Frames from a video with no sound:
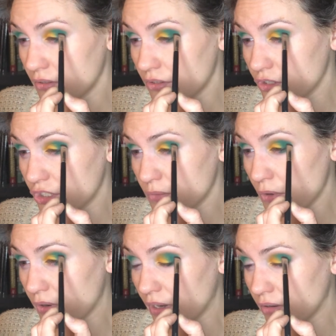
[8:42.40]
to
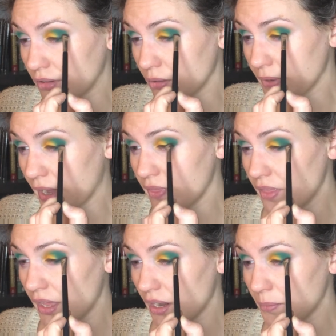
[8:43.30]
smoke it out a little bit. And
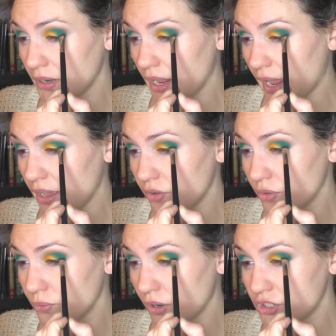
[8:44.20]
then I'm gonna angle
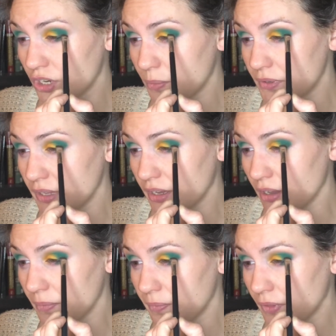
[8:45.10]
the brush up as like
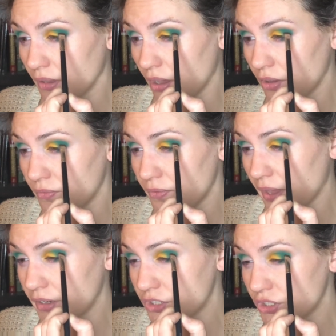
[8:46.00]
a
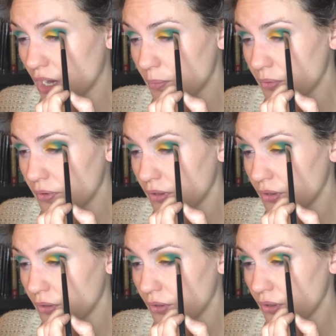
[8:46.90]
fan shape
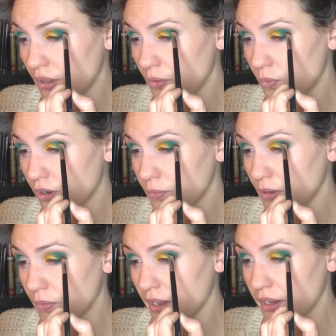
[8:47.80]
and work my
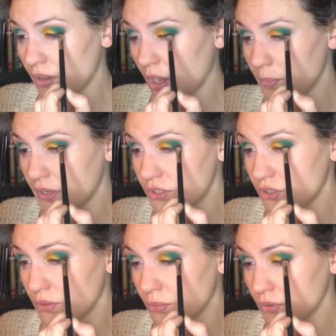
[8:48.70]
way up
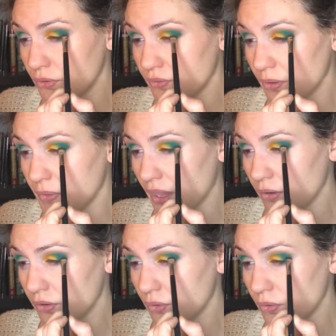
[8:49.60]
into the blue from the
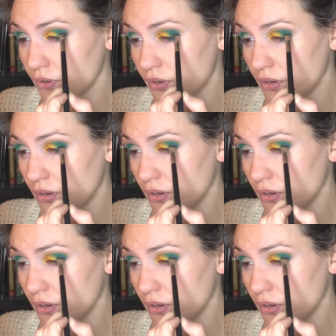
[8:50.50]
outer corner.